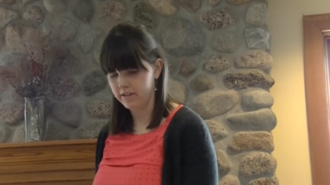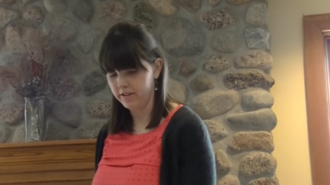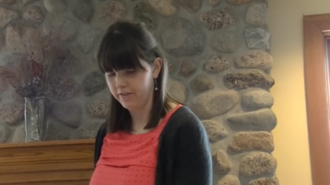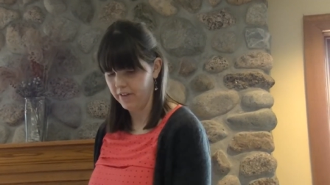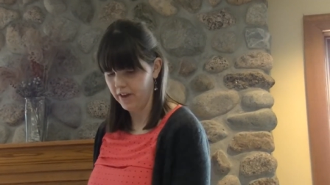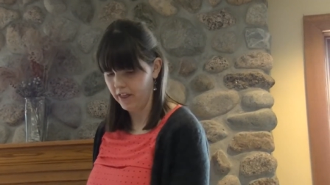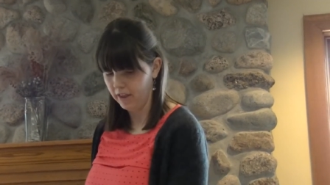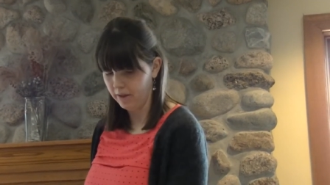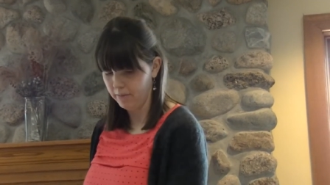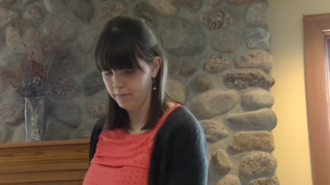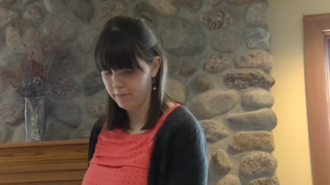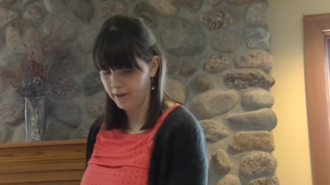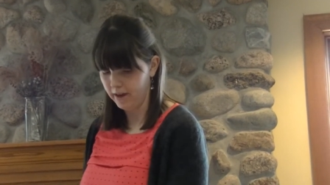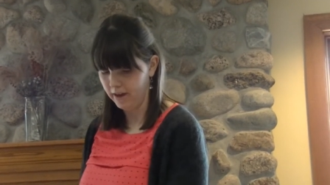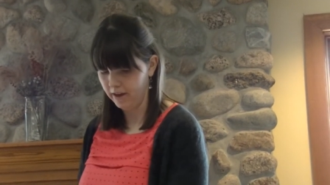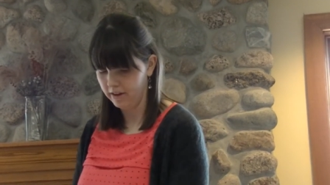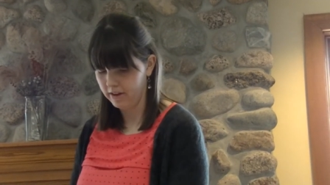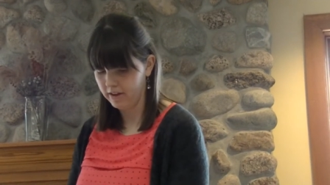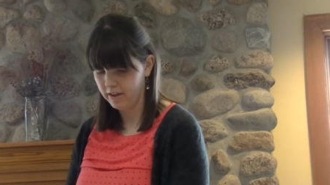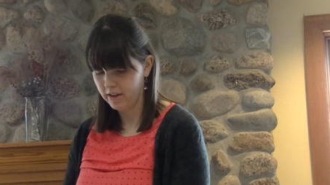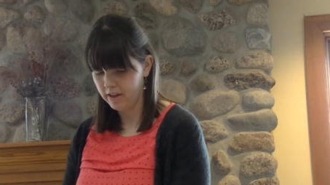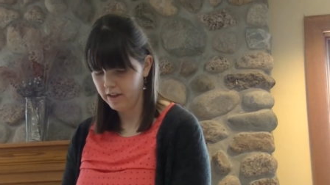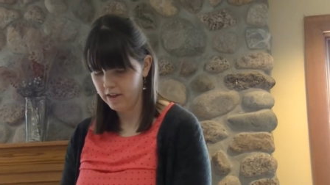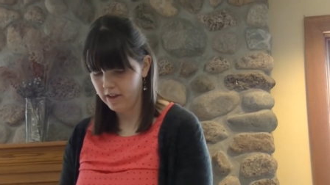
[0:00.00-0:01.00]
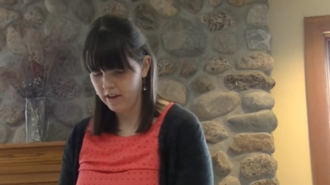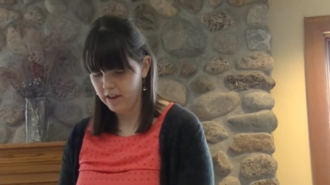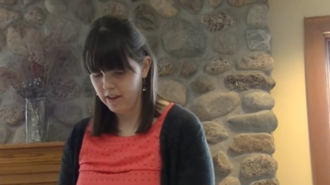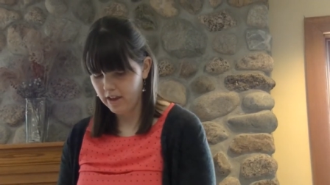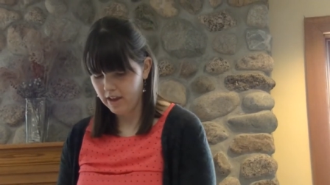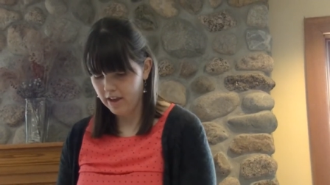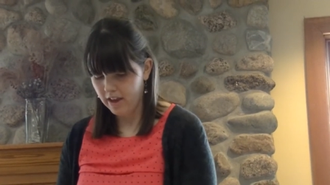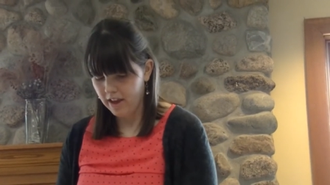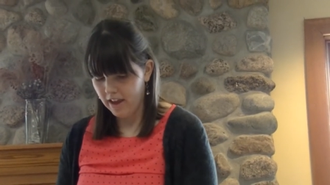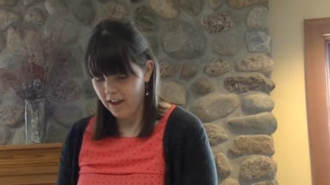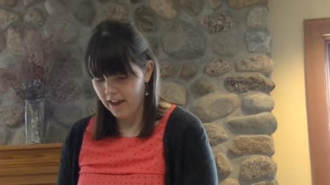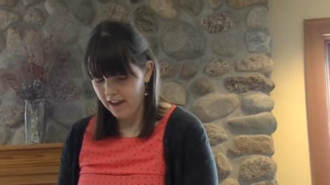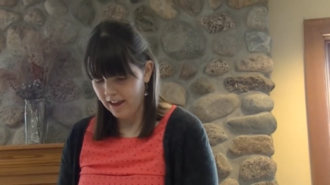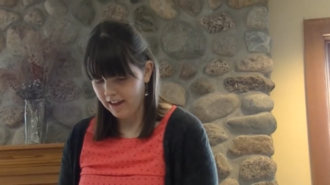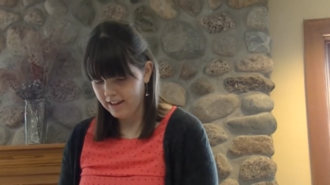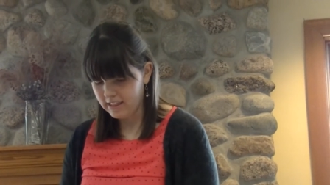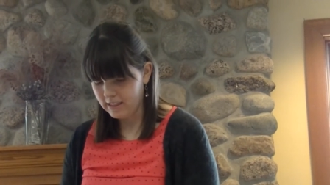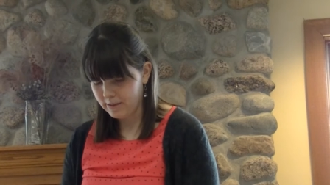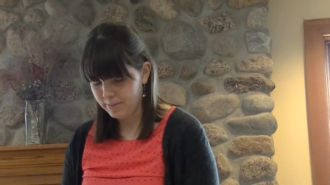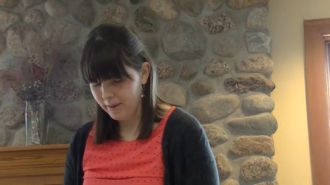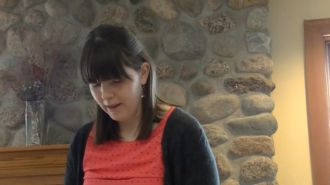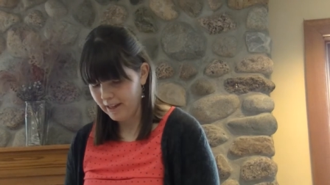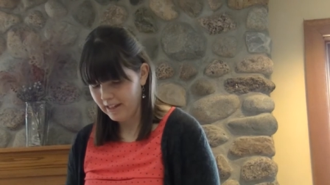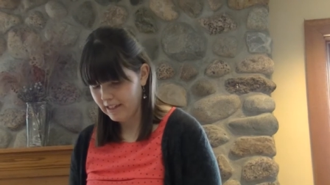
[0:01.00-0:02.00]
developing,
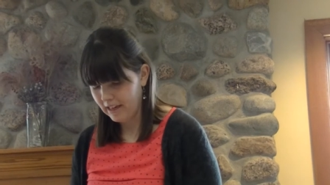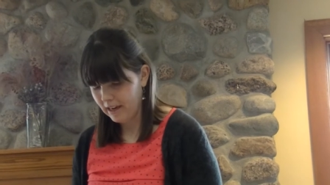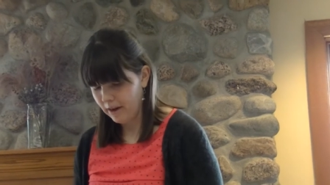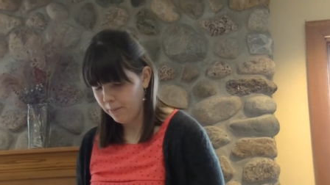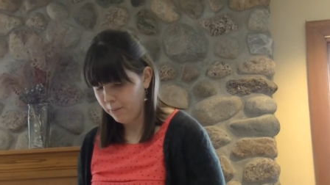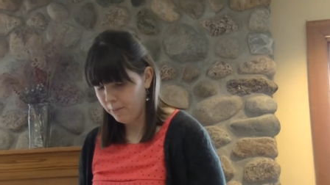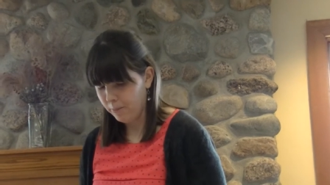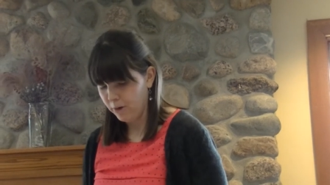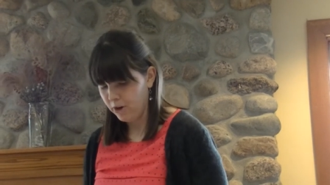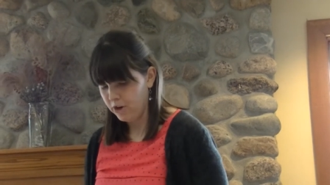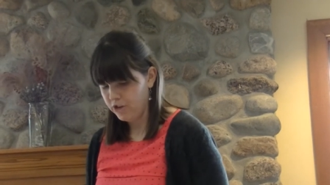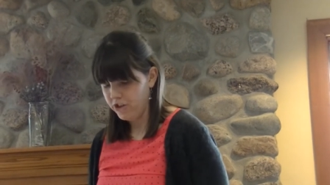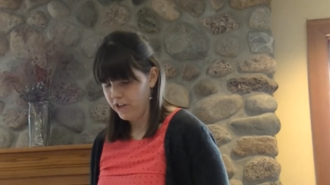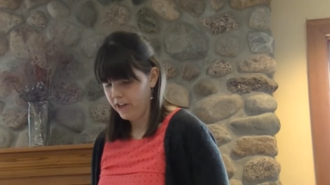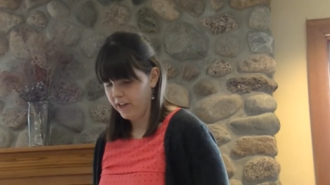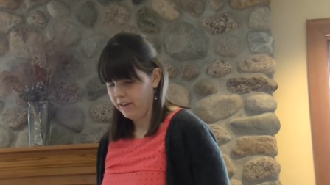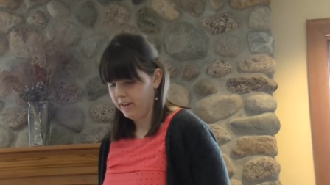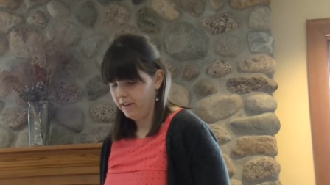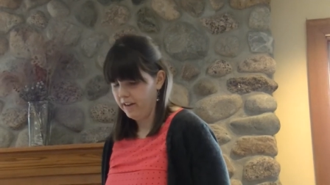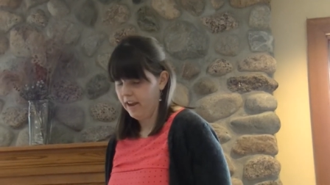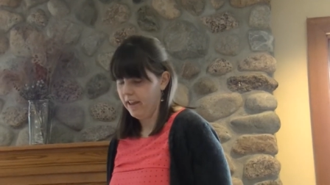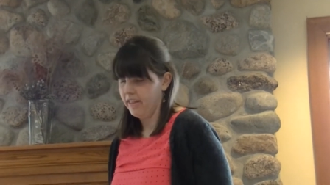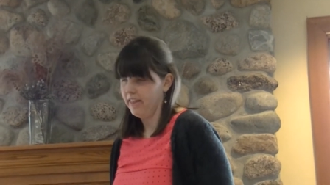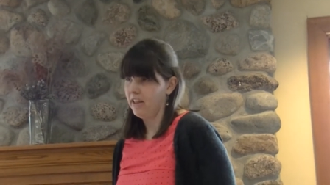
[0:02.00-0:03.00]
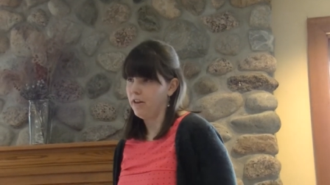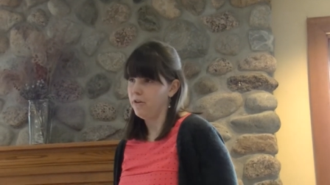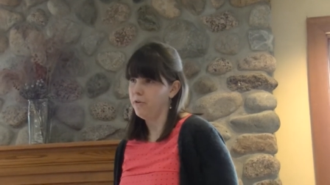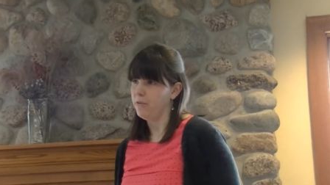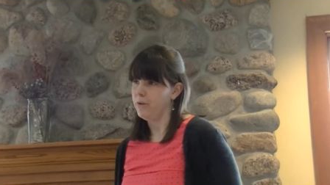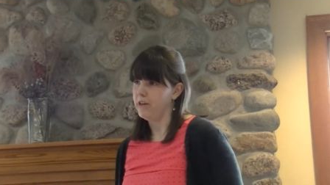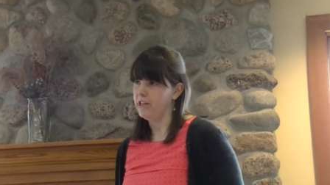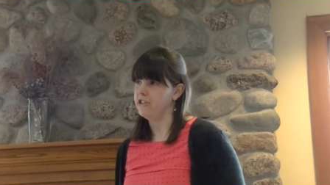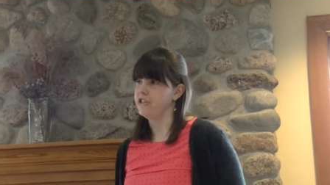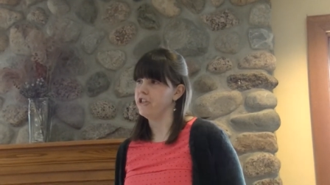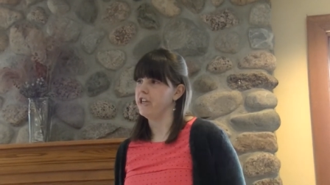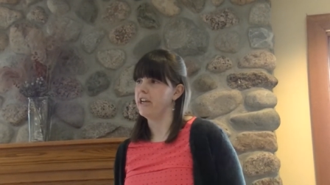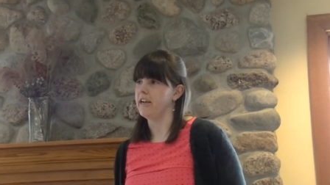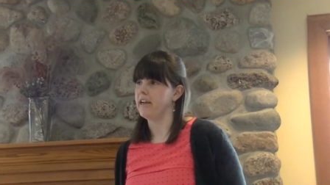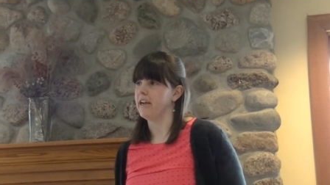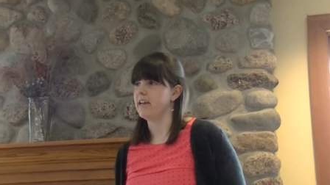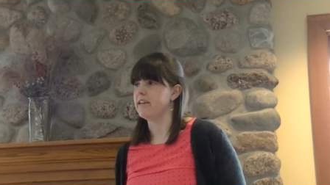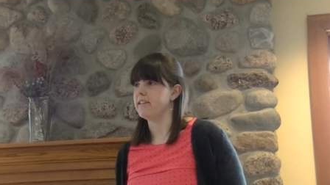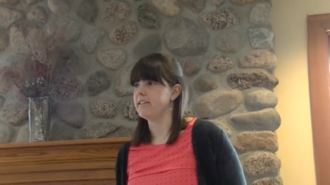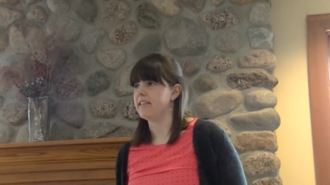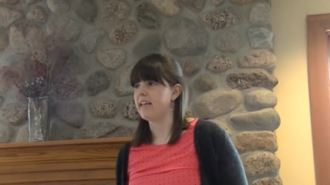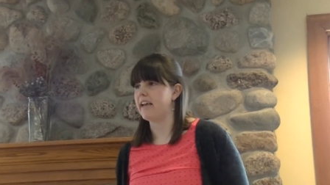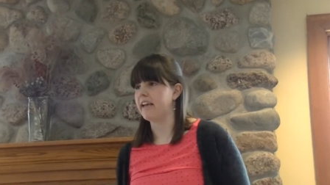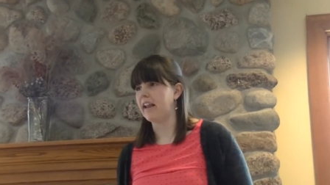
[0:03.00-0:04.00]
expanding, bridging, and then reaching
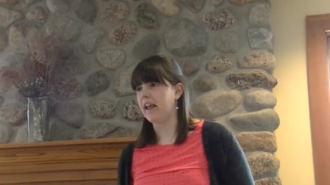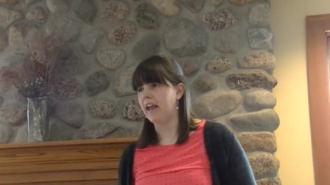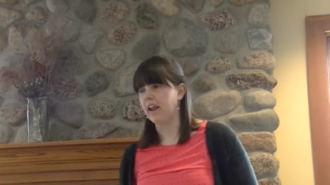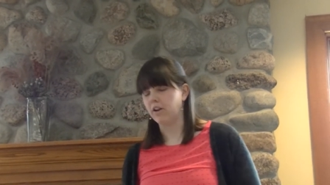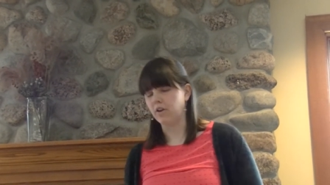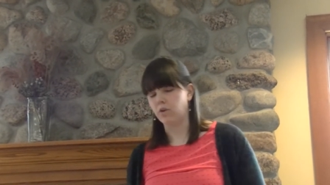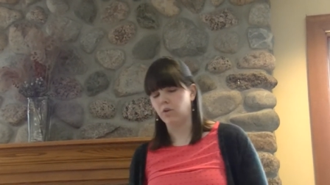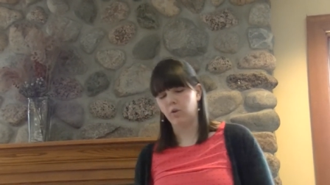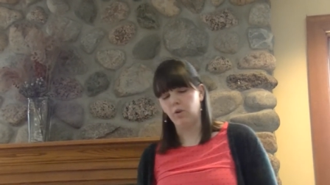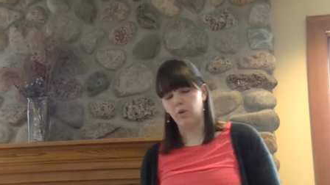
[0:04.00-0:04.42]
is that end